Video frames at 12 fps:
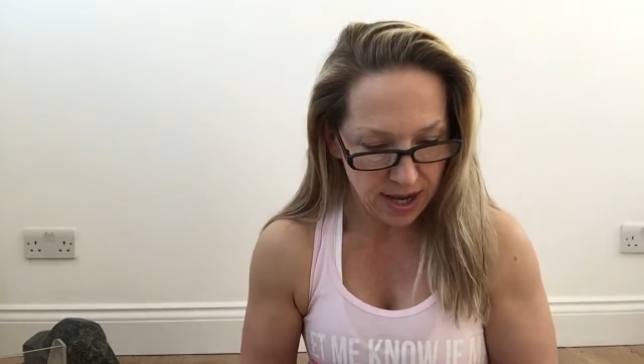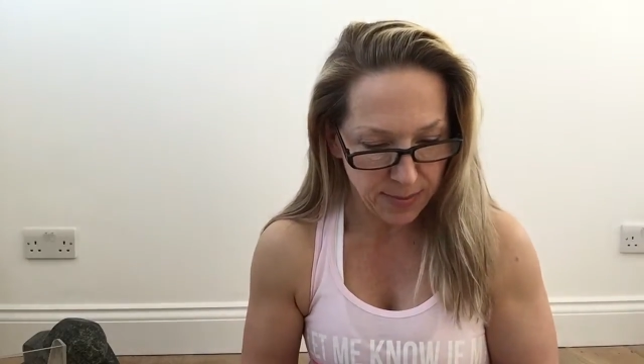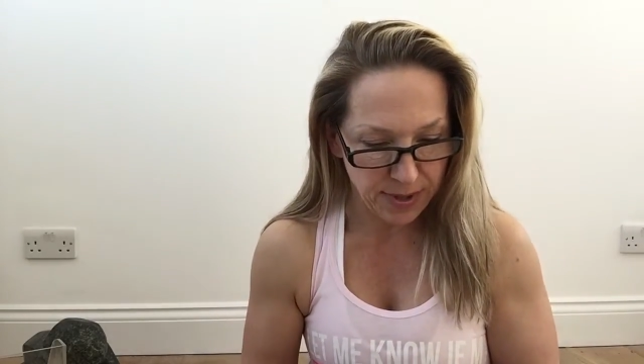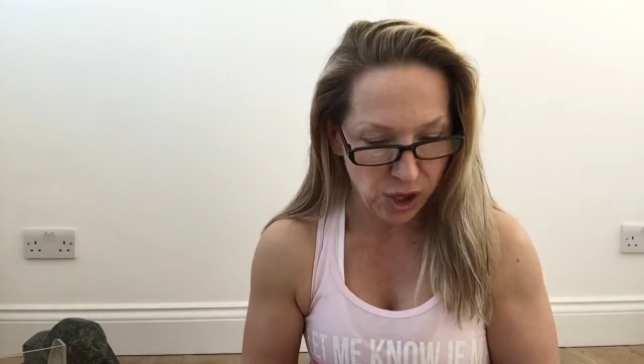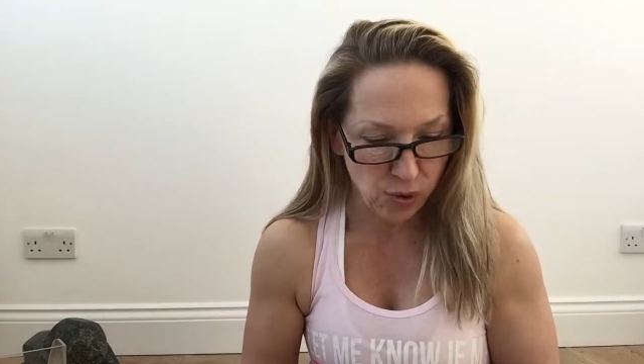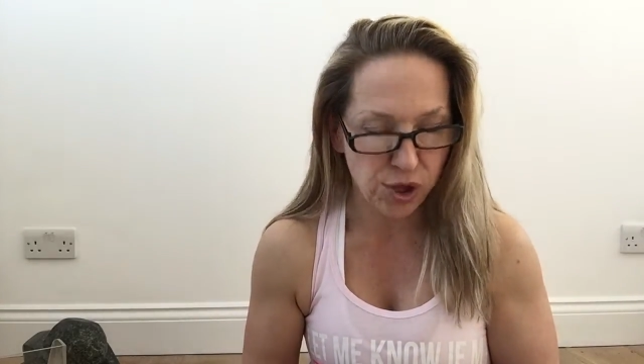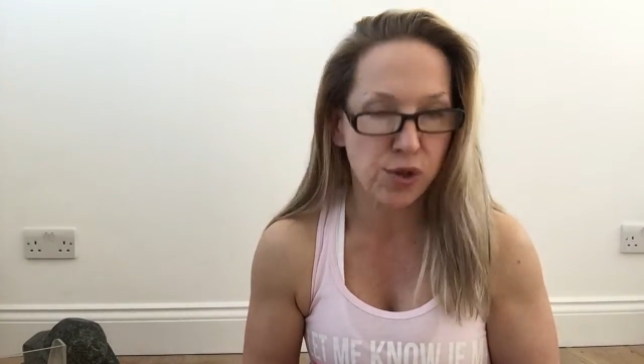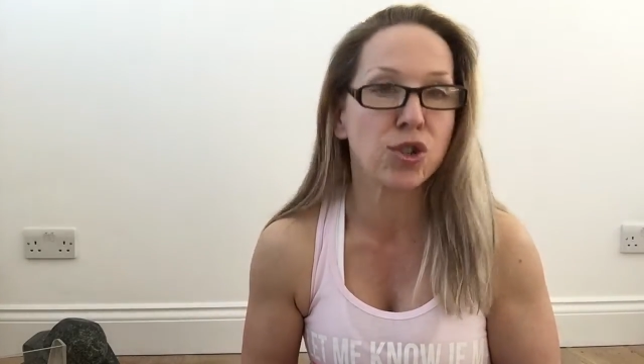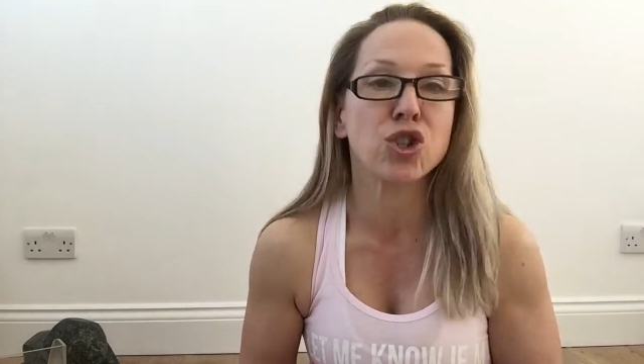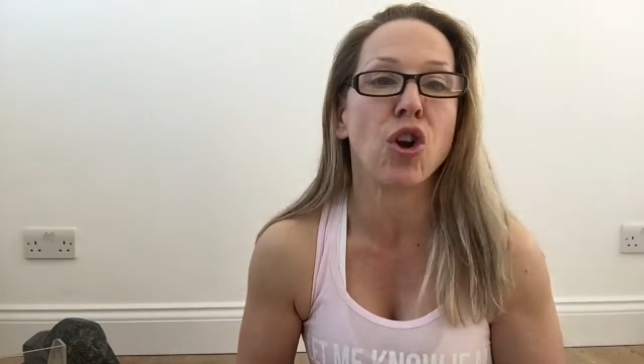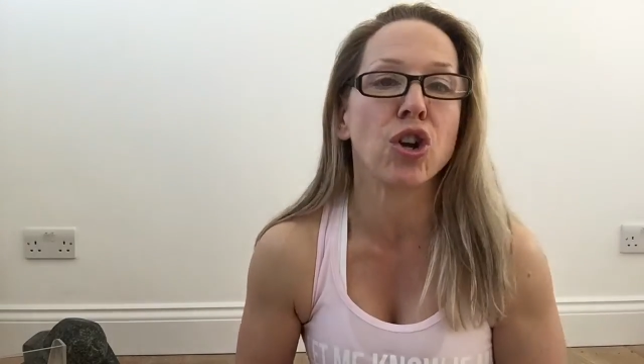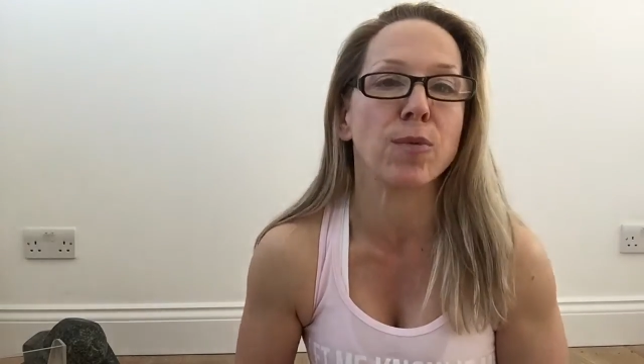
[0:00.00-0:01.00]
and there's also a
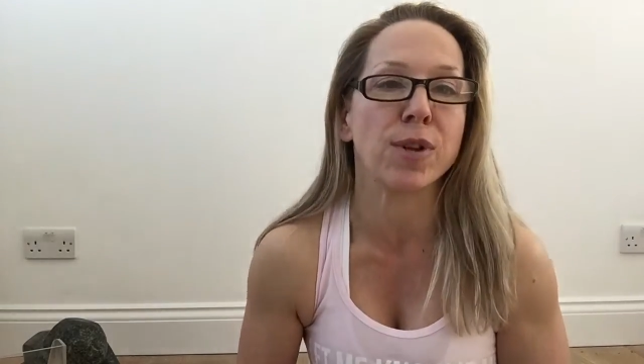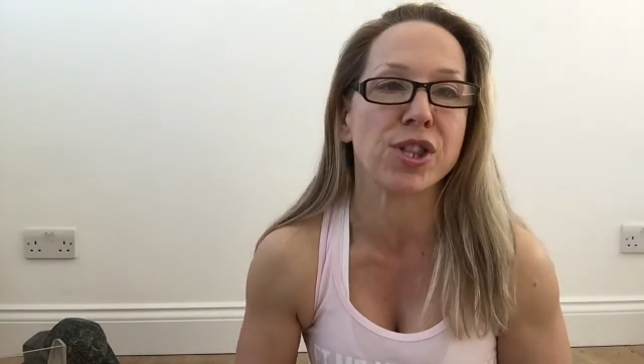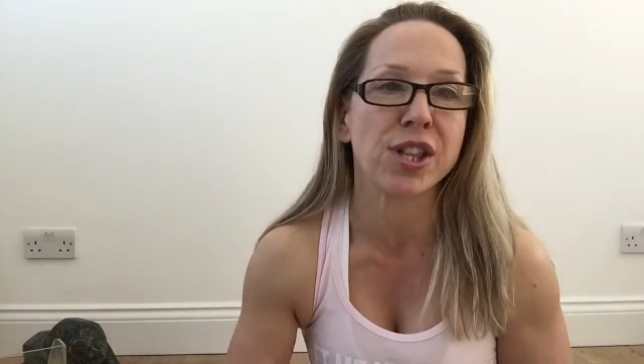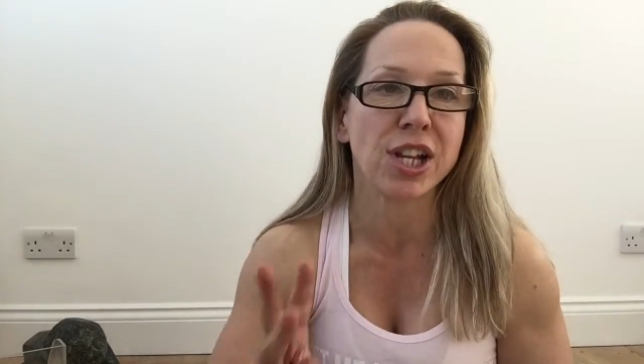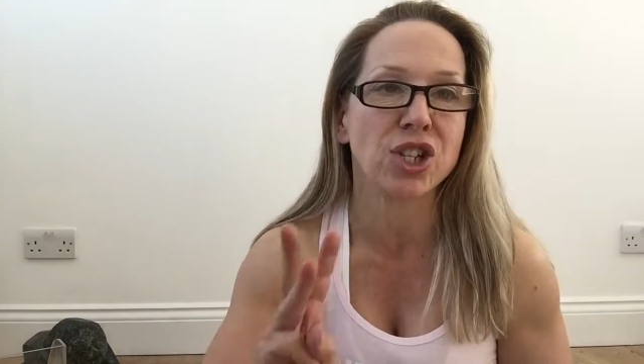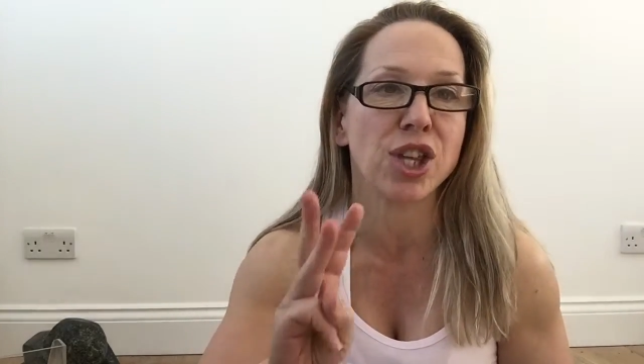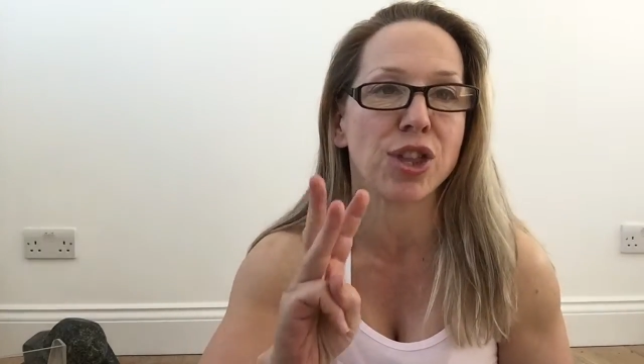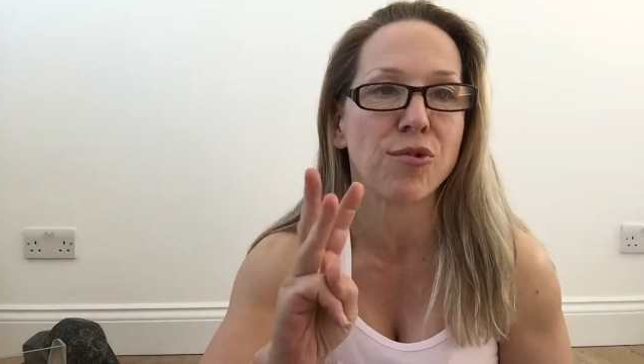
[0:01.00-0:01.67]
chocolate one, so there's actually